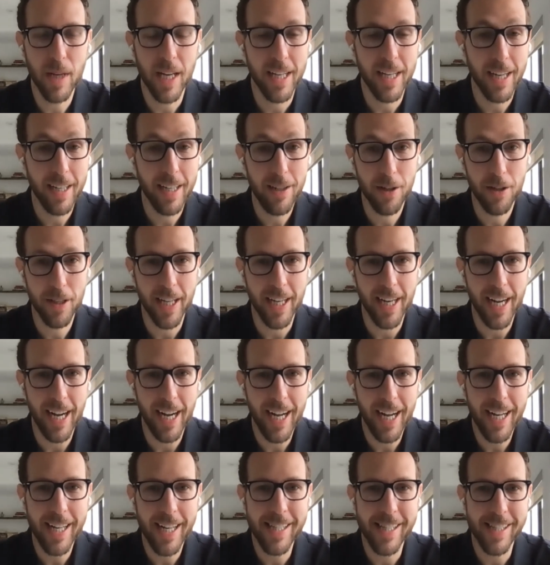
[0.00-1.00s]
And I know that
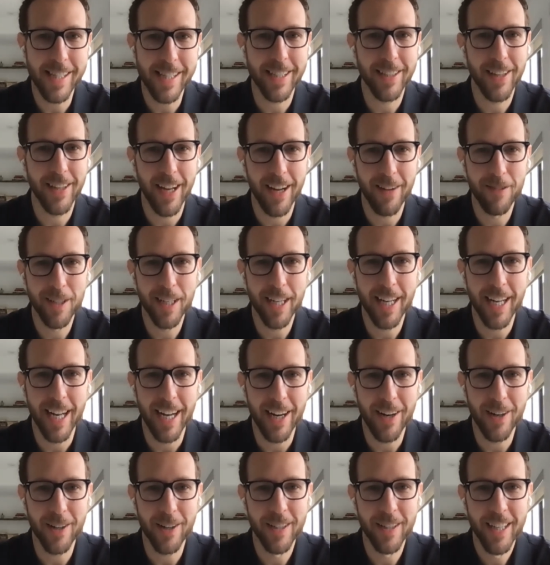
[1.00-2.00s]
I still have an
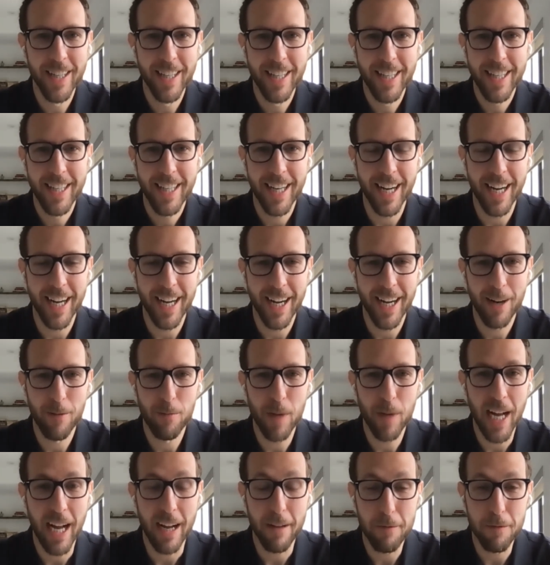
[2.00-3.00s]
account
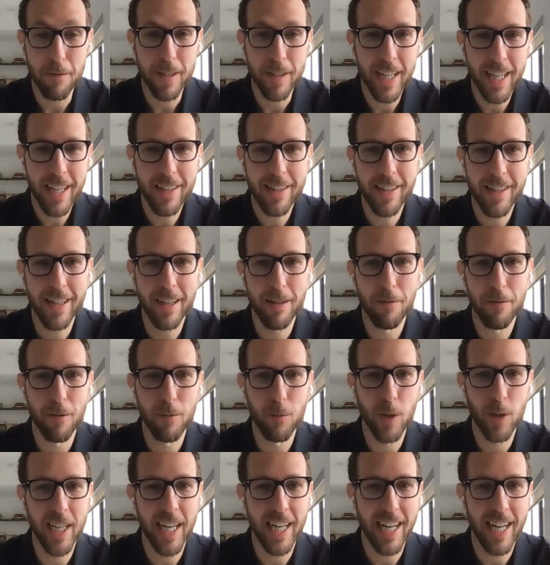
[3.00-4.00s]
at Fidelity
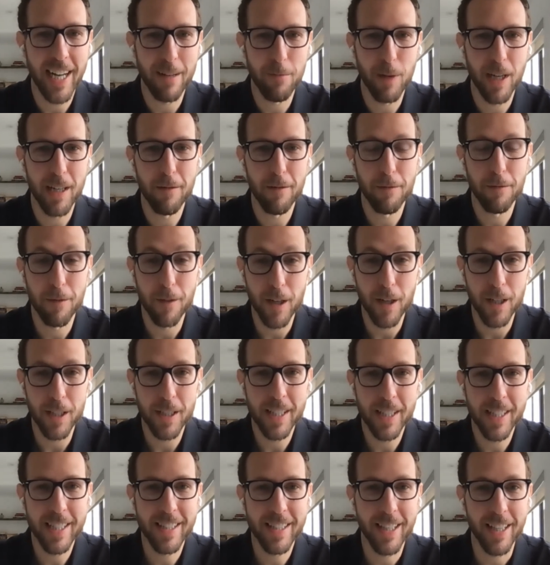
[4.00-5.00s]
from when I had my
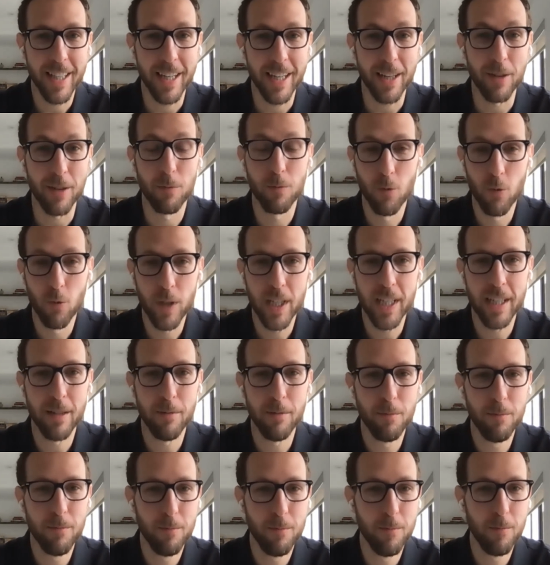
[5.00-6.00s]
first like
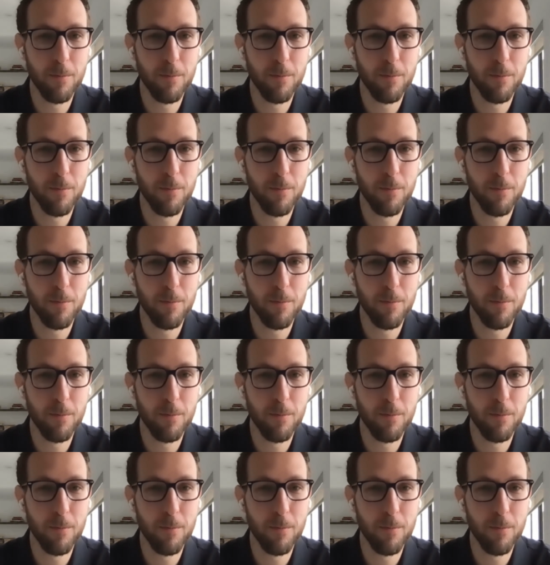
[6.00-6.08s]
real